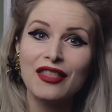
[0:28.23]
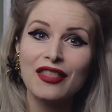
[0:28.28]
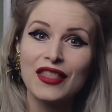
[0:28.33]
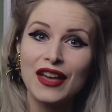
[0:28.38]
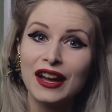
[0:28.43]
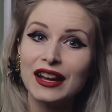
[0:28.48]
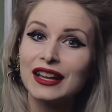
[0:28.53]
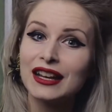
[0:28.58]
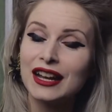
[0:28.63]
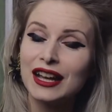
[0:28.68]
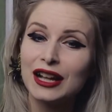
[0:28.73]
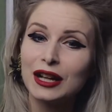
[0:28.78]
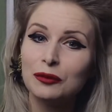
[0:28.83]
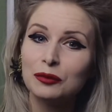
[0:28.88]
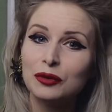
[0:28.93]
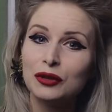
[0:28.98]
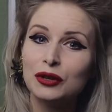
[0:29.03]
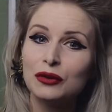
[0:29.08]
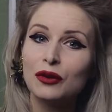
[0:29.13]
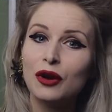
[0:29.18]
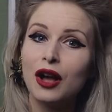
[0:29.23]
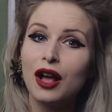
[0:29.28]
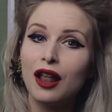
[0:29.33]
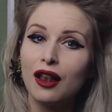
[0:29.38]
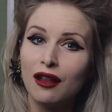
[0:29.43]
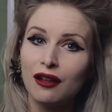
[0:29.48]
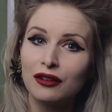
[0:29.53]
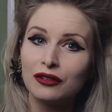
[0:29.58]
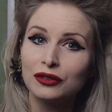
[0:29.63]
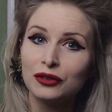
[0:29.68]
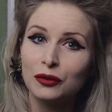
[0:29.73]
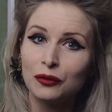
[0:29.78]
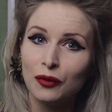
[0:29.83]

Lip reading: that can help you along the